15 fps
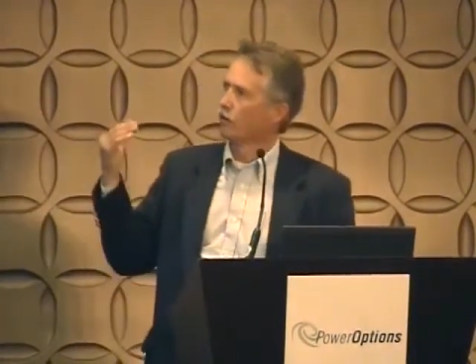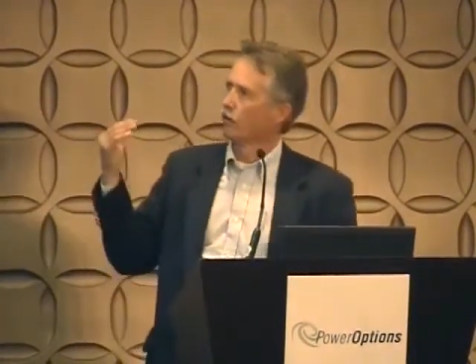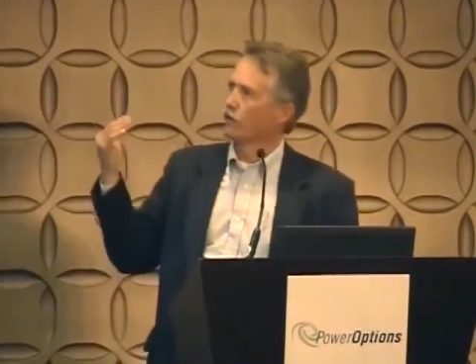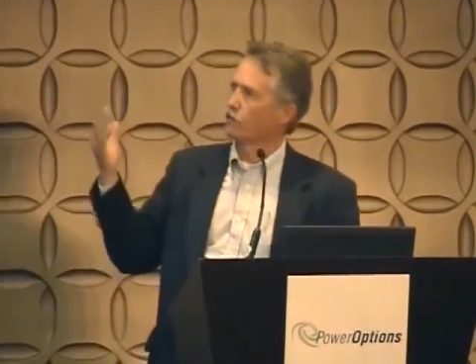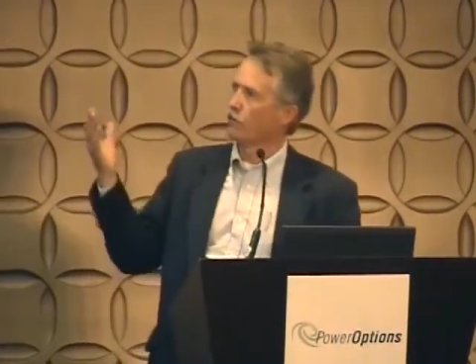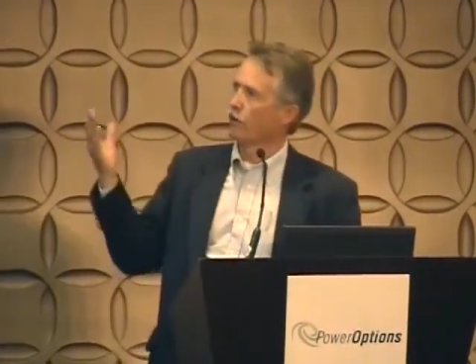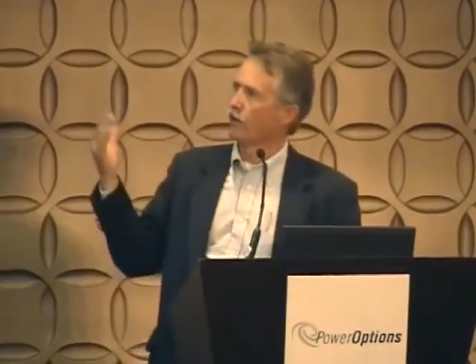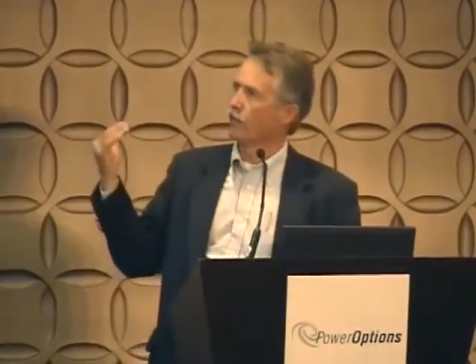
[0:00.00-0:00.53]

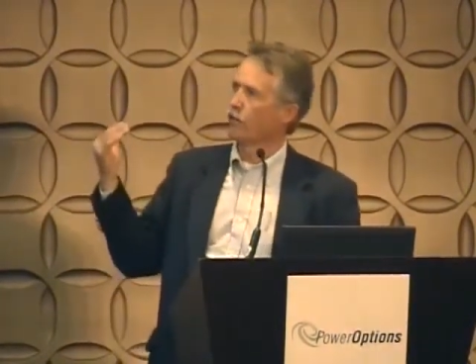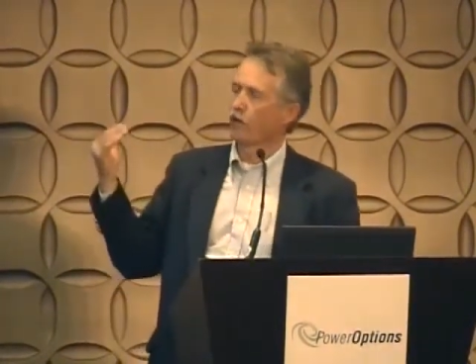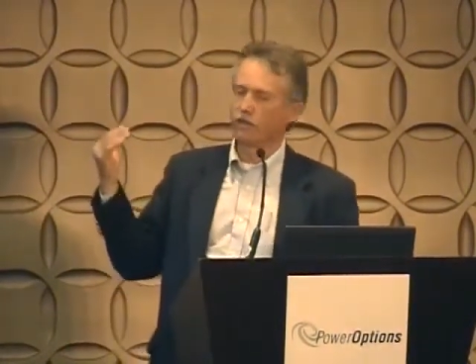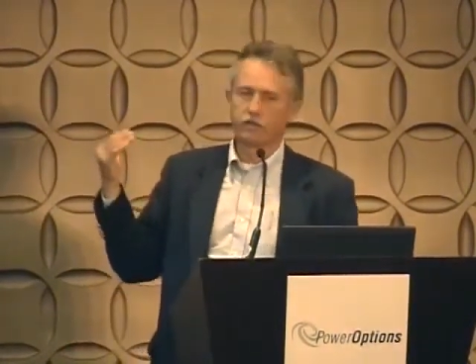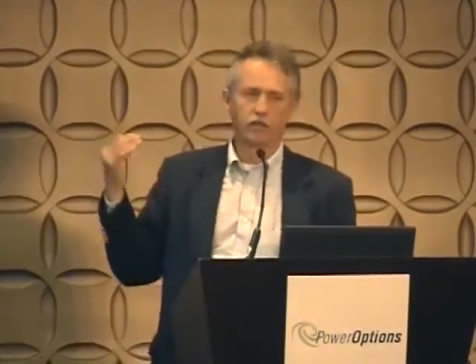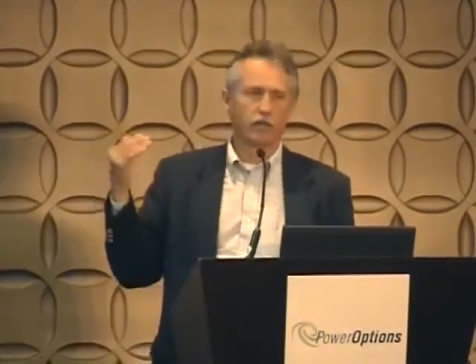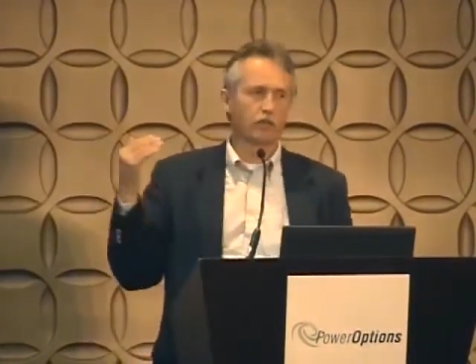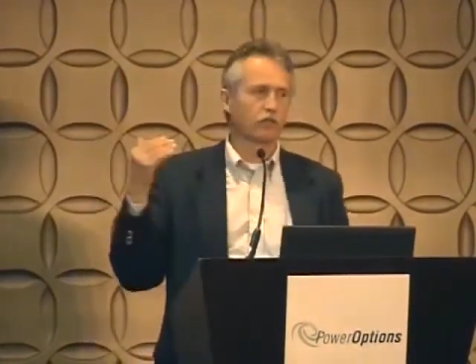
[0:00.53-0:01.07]
It's made by
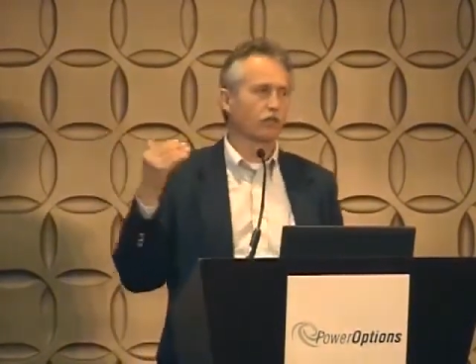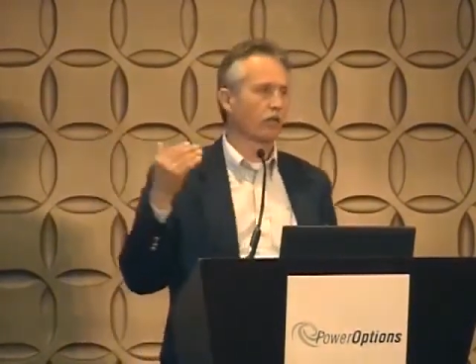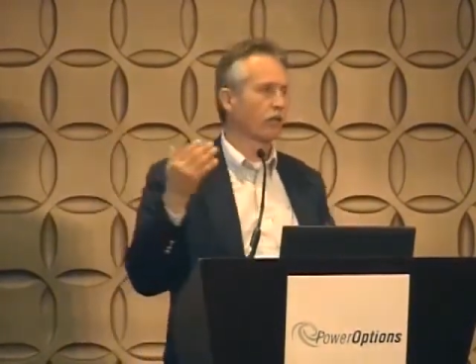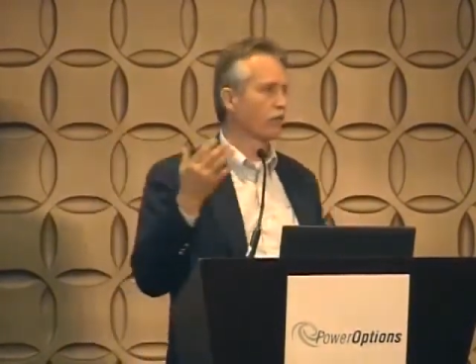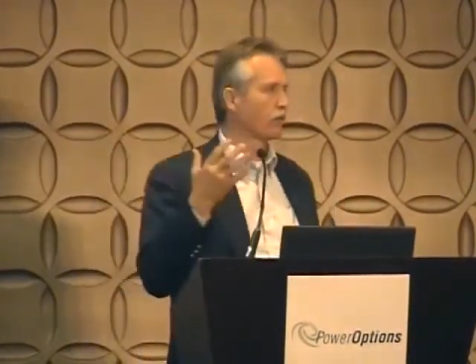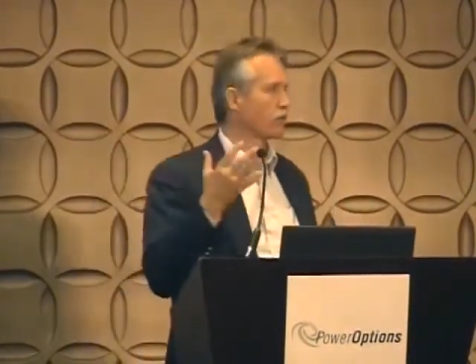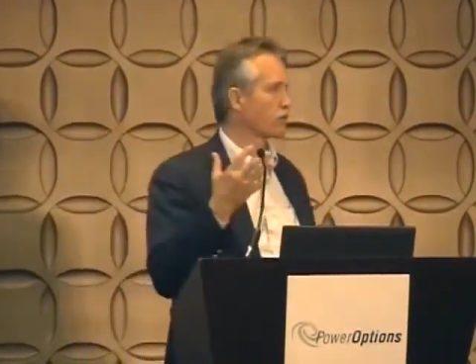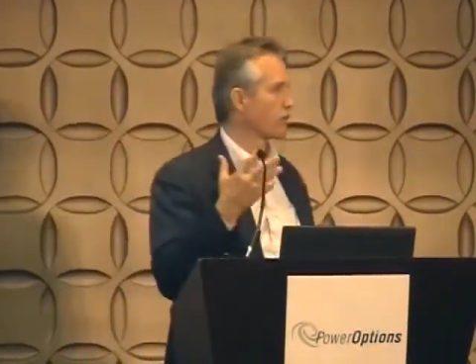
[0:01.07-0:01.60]

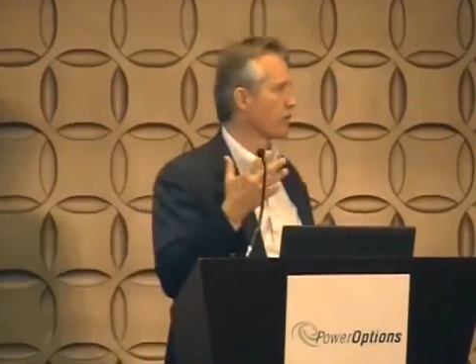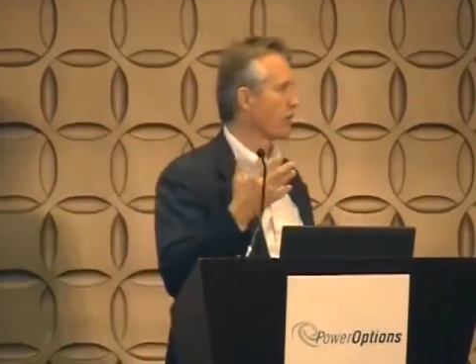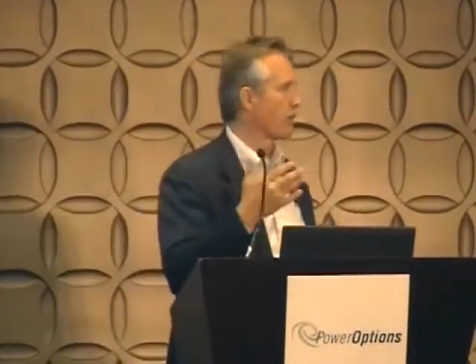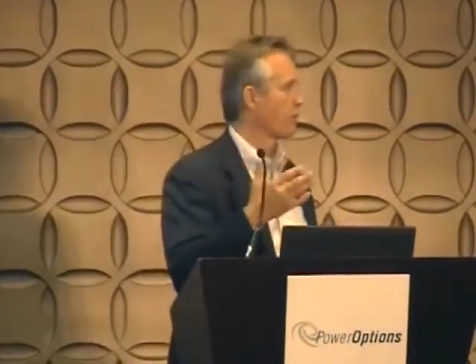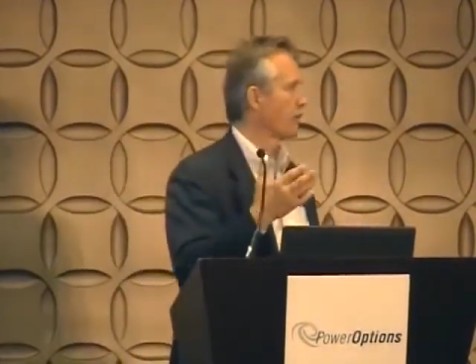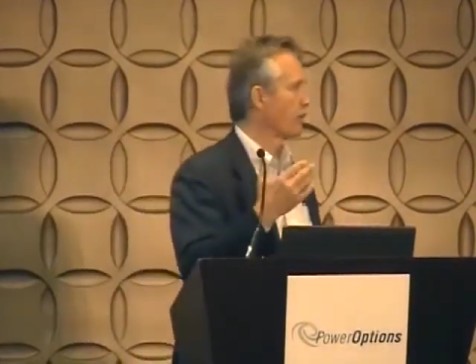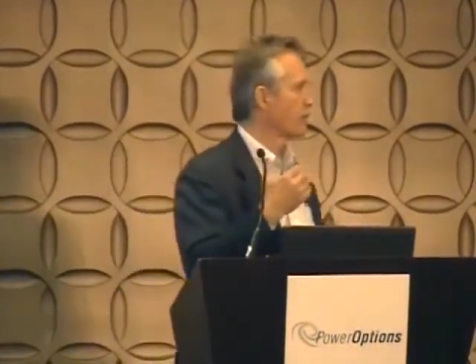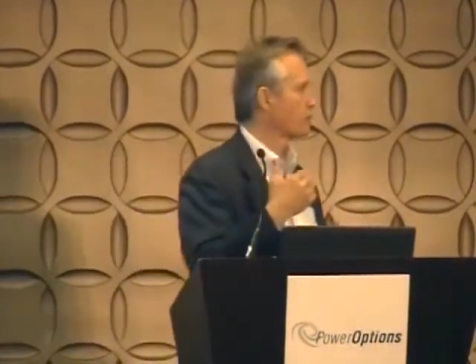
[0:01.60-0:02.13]
Tecogen, which is a
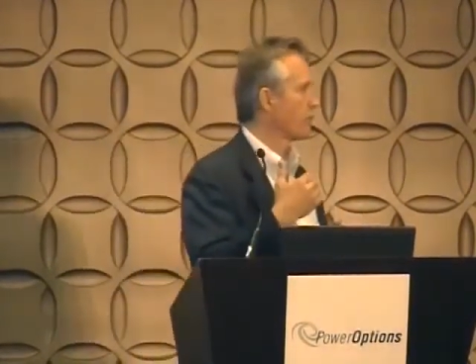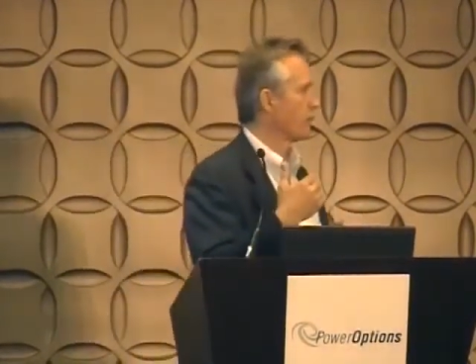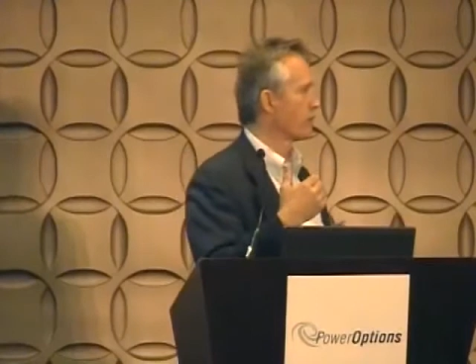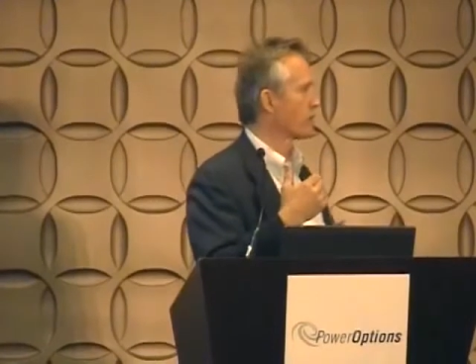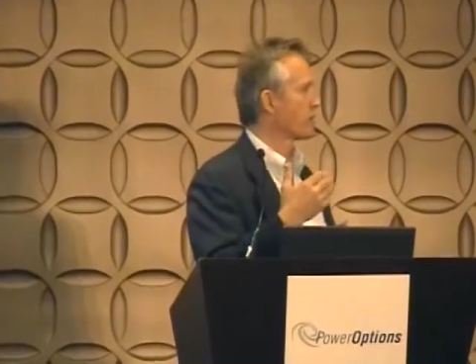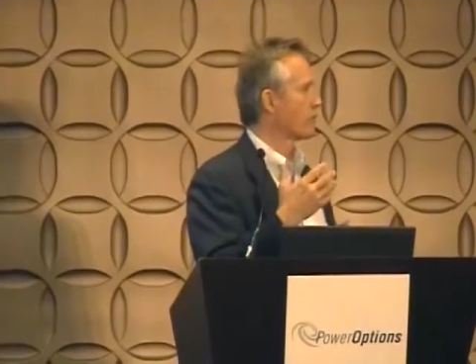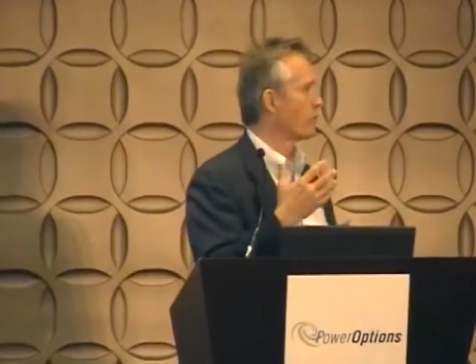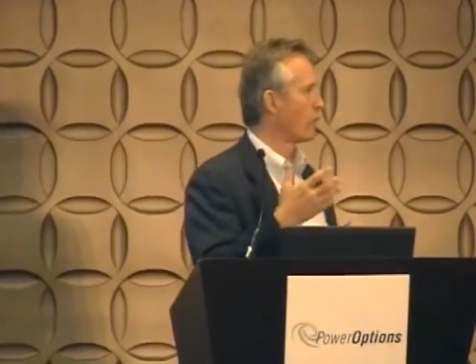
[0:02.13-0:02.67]
company that's
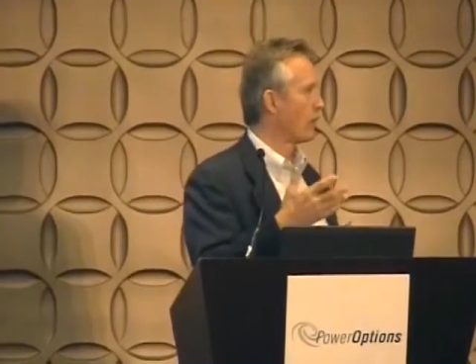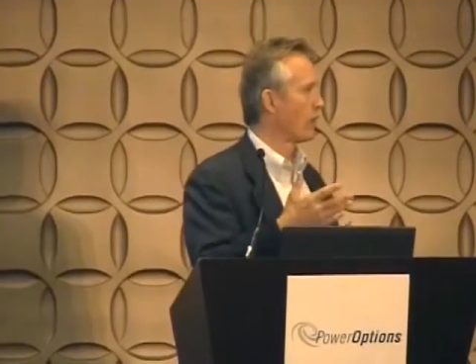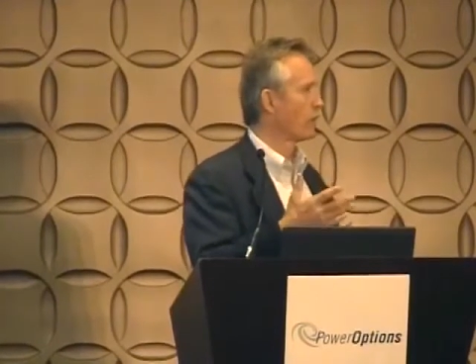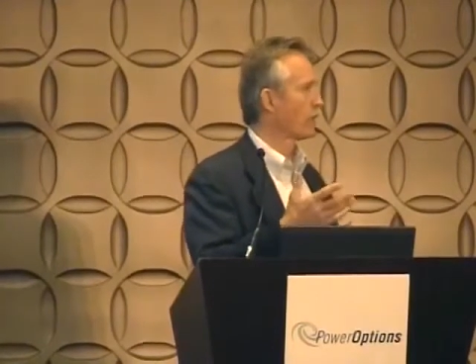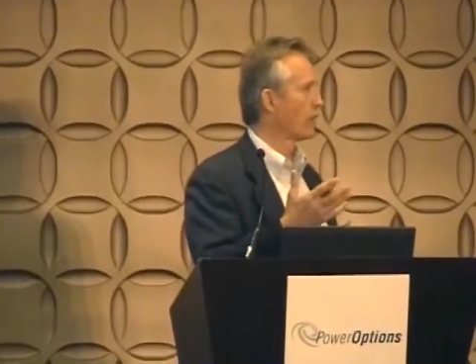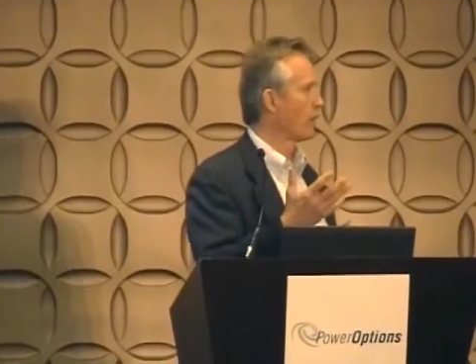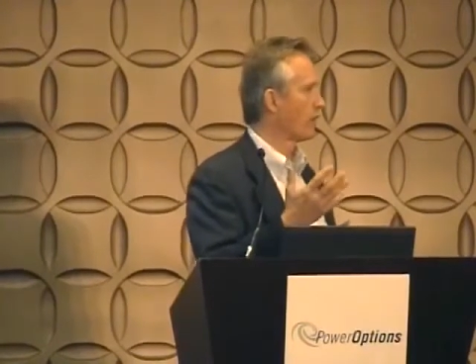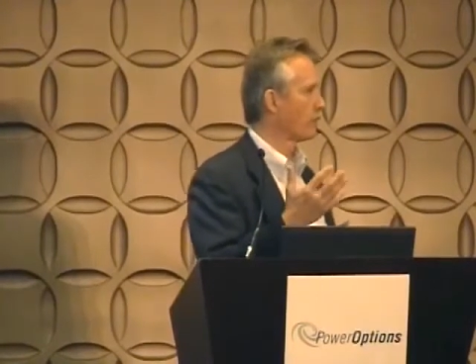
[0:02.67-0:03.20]
based in
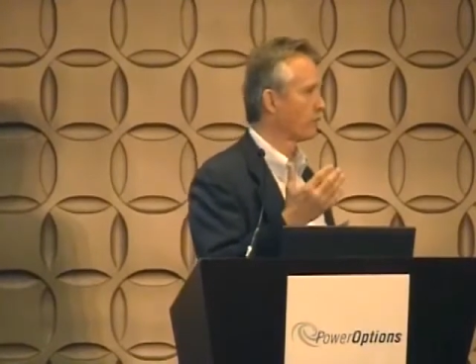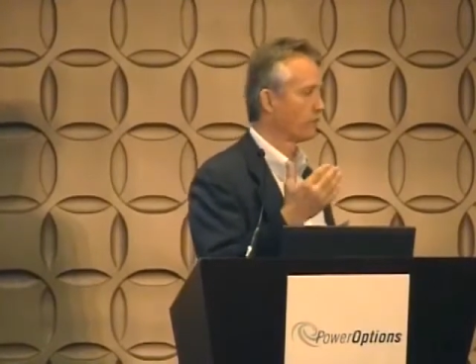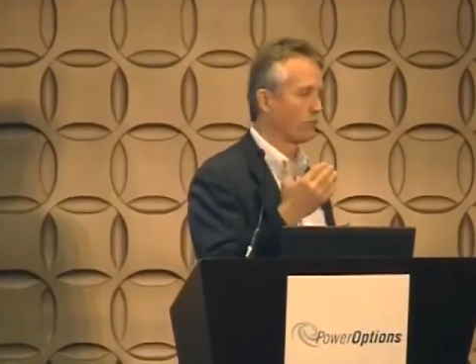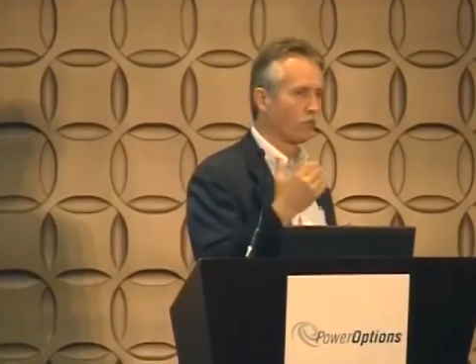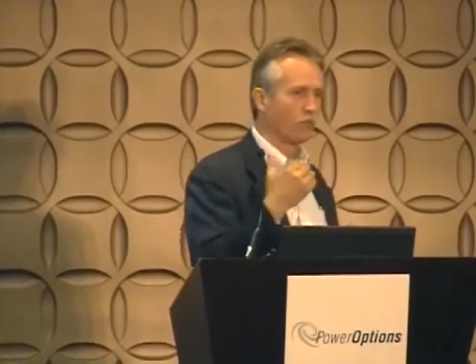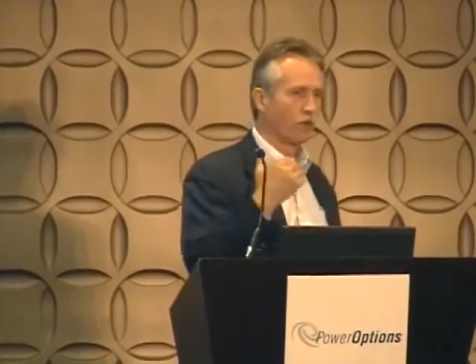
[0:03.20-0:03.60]
Waltham.